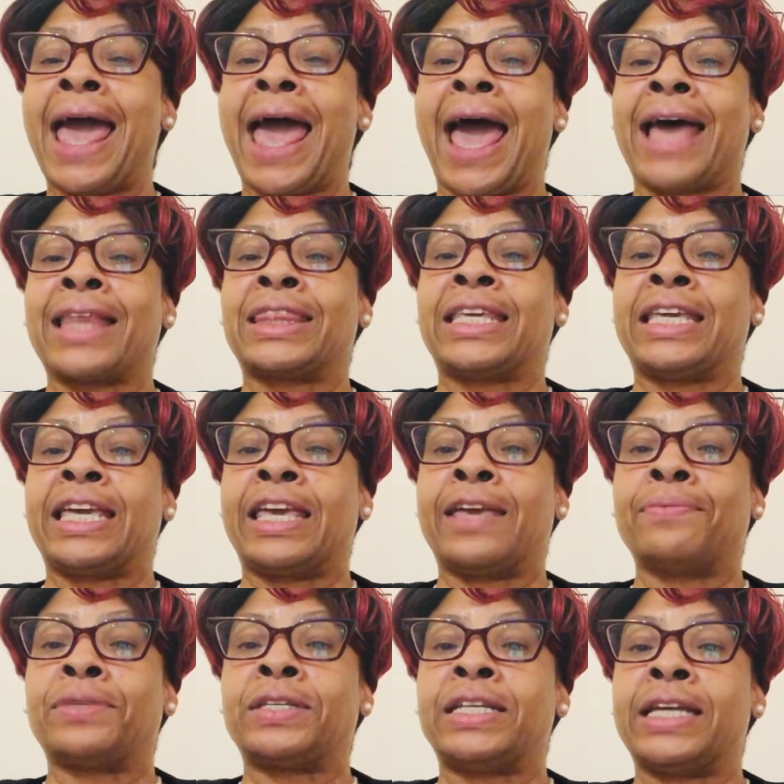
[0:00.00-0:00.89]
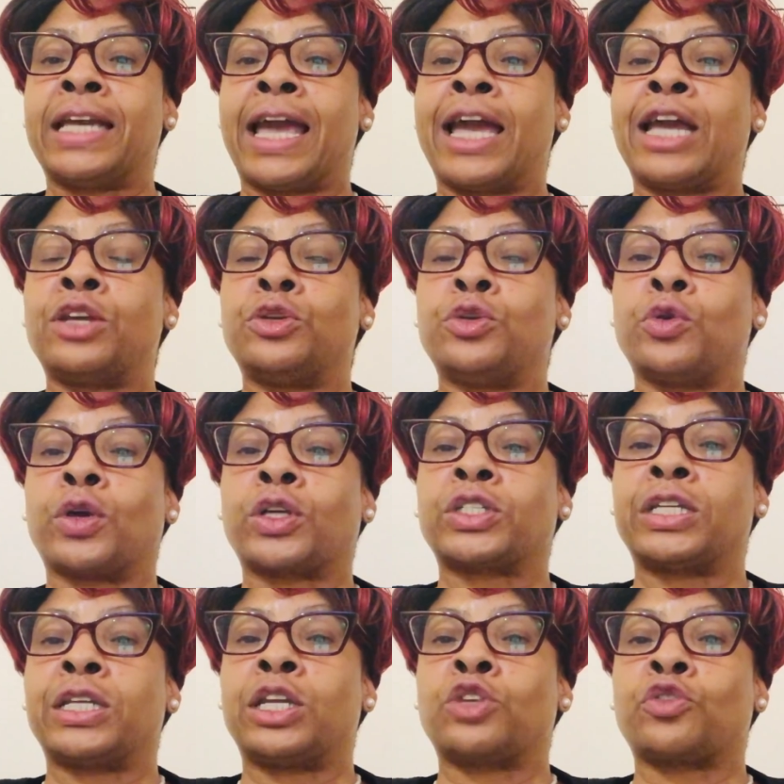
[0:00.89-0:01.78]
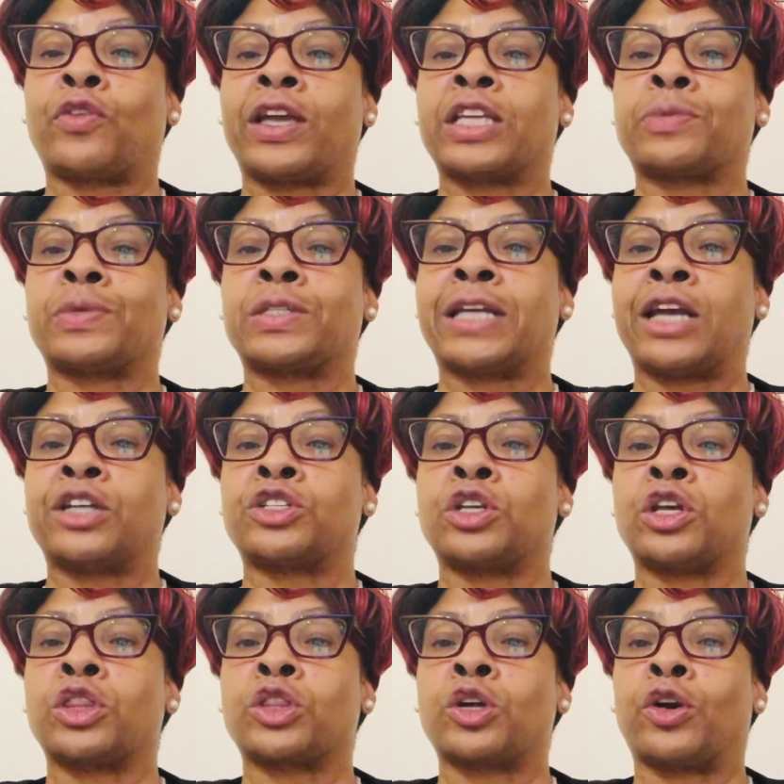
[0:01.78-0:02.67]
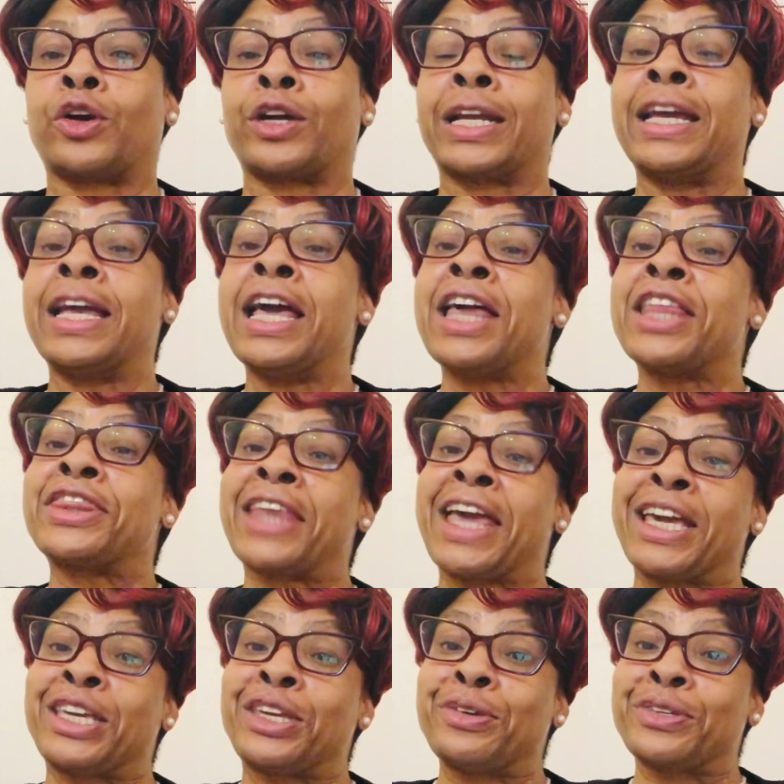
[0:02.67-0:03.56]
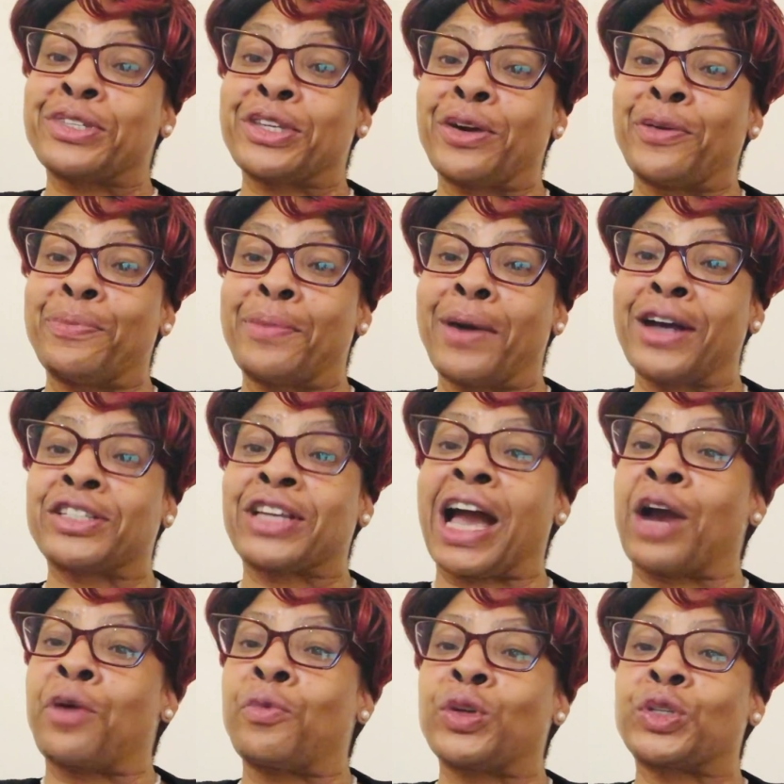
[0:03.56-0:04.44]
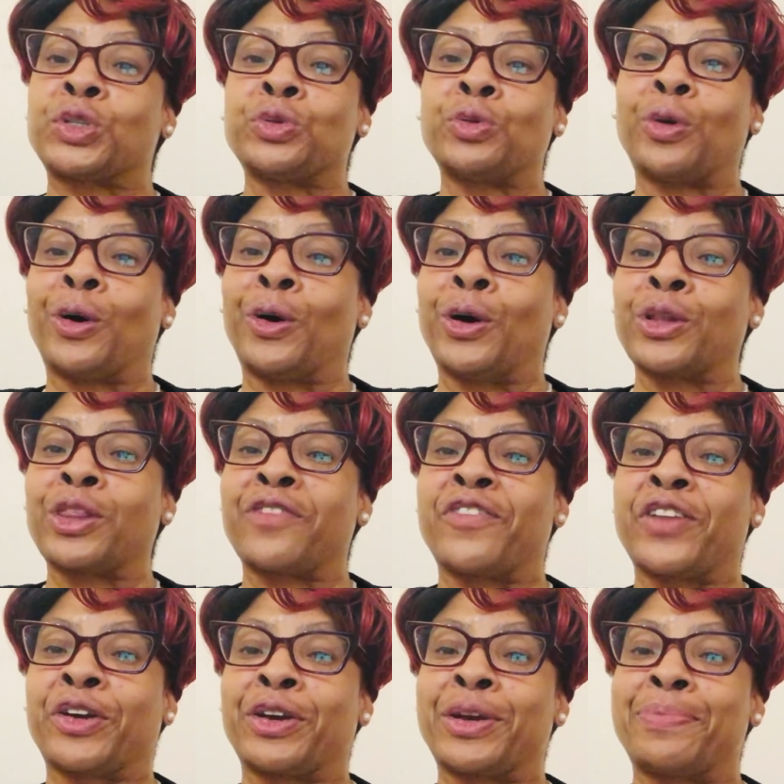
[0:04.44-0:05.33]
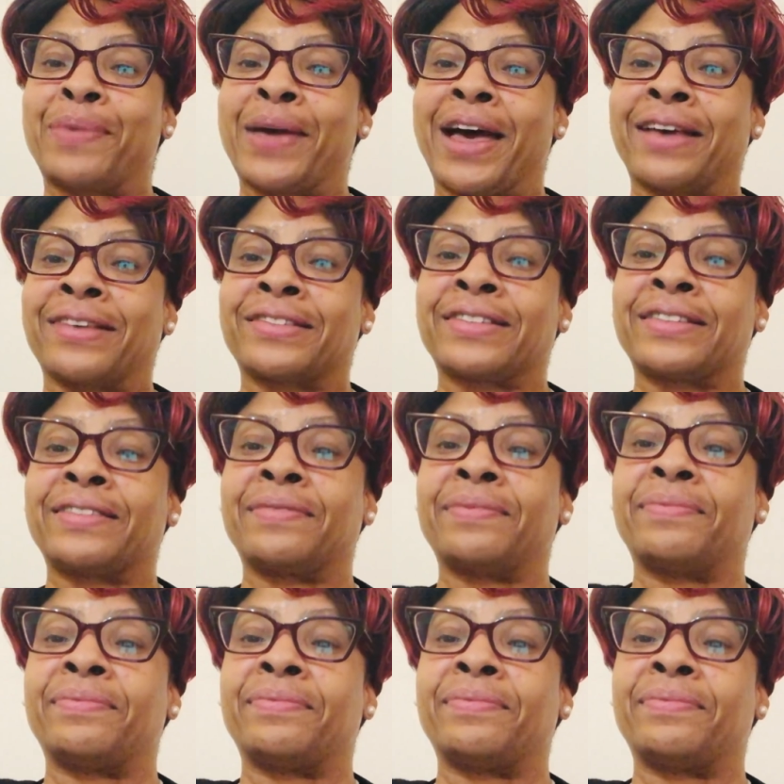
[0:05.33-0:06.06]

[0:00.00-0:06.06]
at the MTA New York City Transportation Authority. Thank you so much. I wish you all the very best.